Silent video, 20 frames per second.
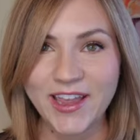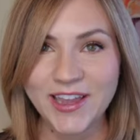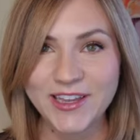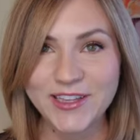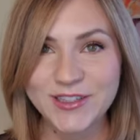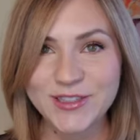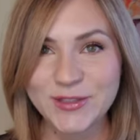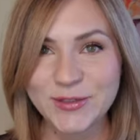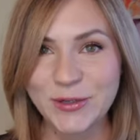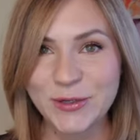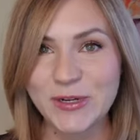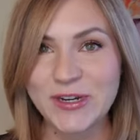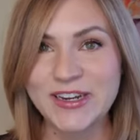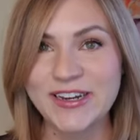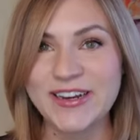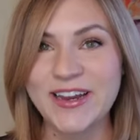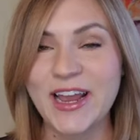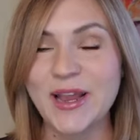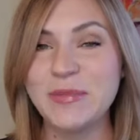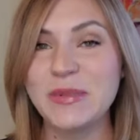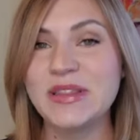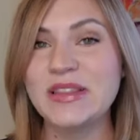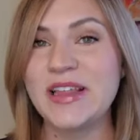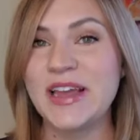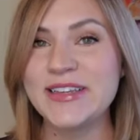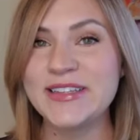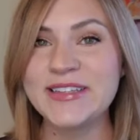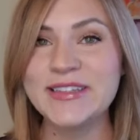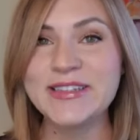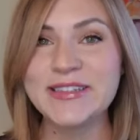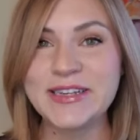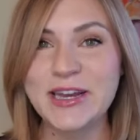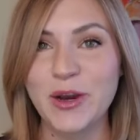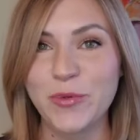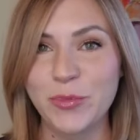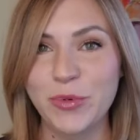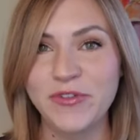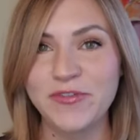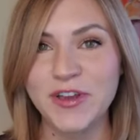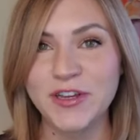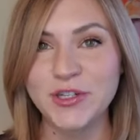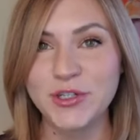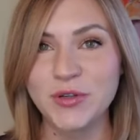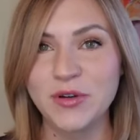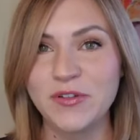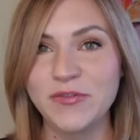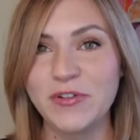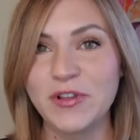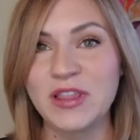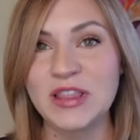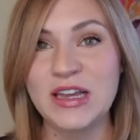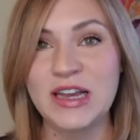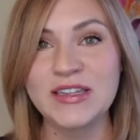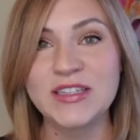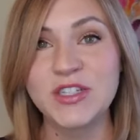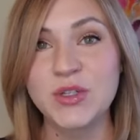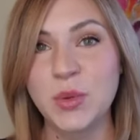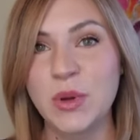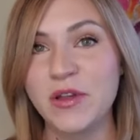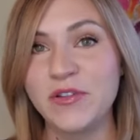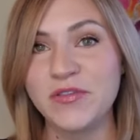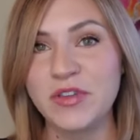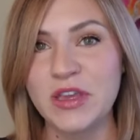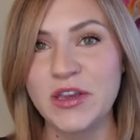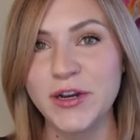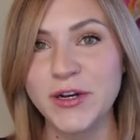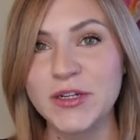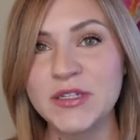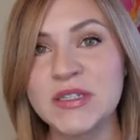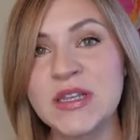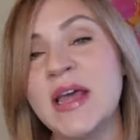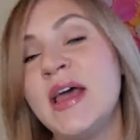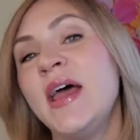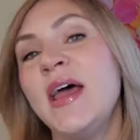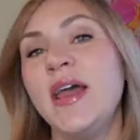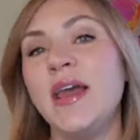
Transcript: Hey, it's Lauren. I'm a licensed hair professional for the last 12 years,